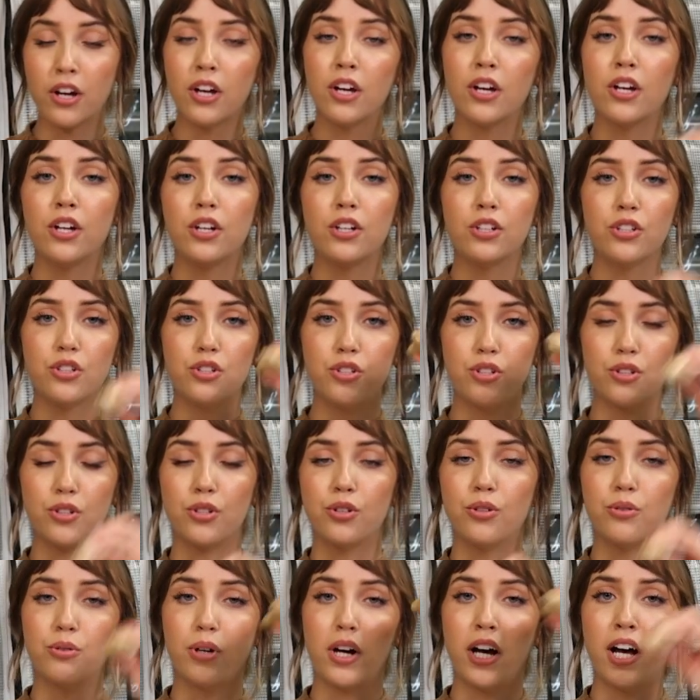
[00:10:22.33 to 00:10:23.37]
to
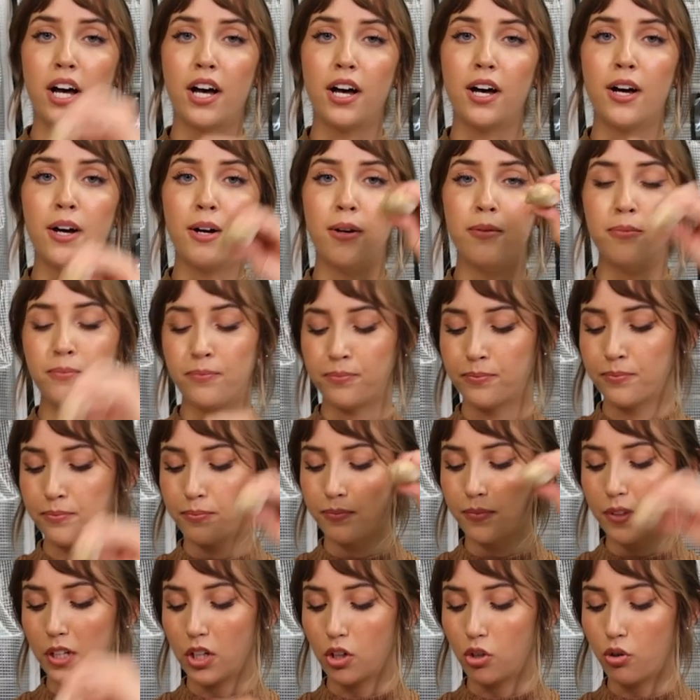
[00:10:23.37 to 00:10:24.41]

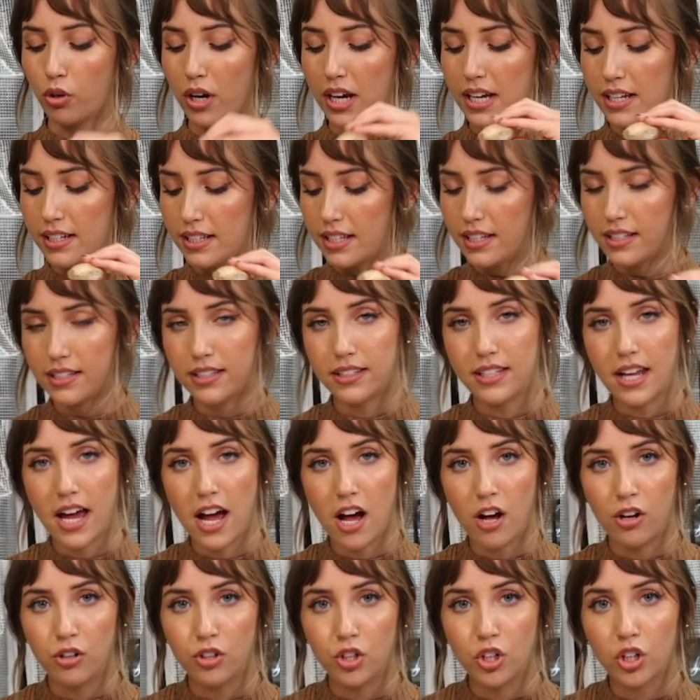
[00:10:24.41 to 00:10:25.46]
grate this down.
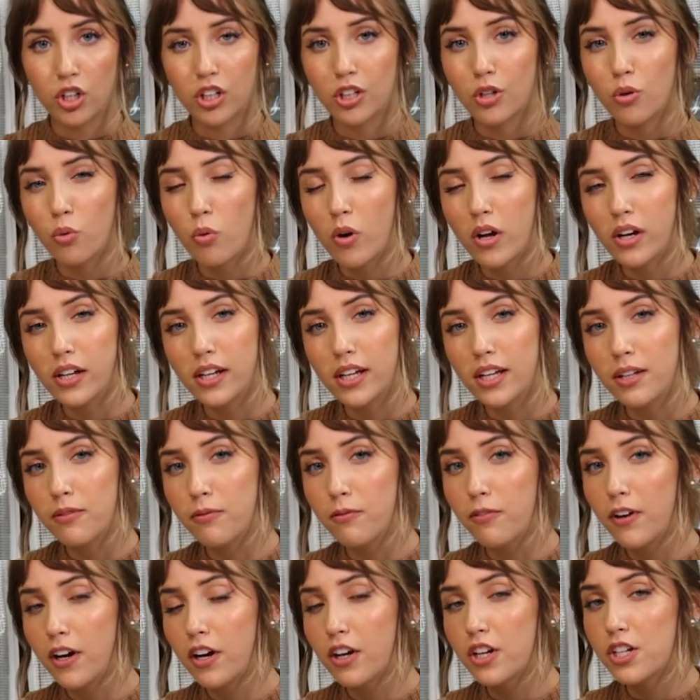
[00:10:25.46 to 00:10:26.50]
You're gonna want it in very
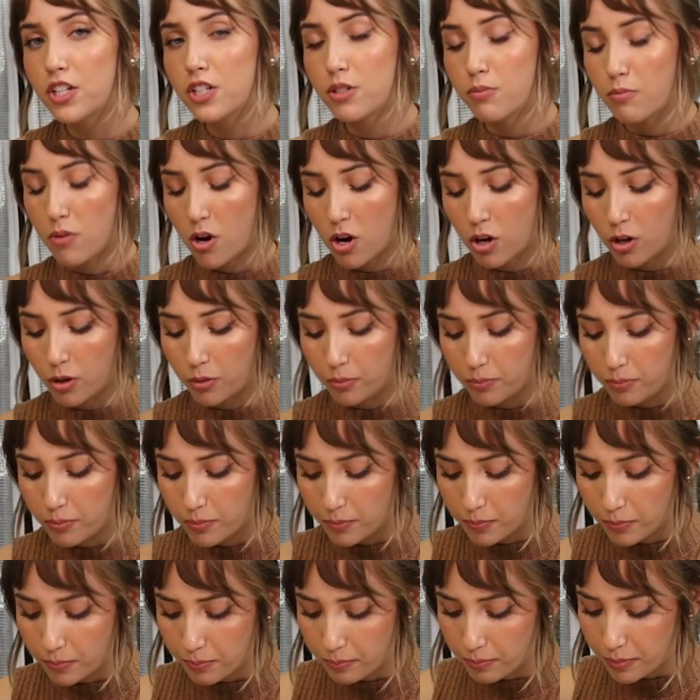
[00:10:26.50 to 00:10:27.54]
small
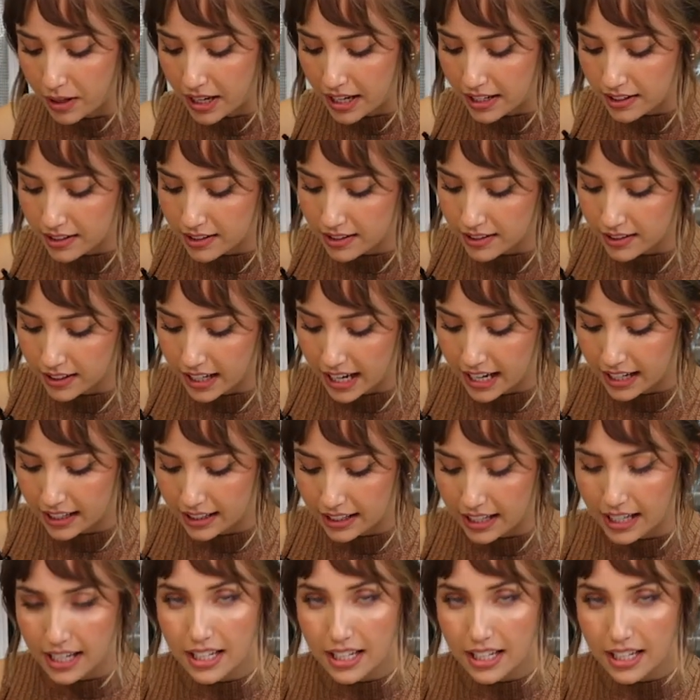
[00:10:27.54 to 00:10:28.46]
bits like this.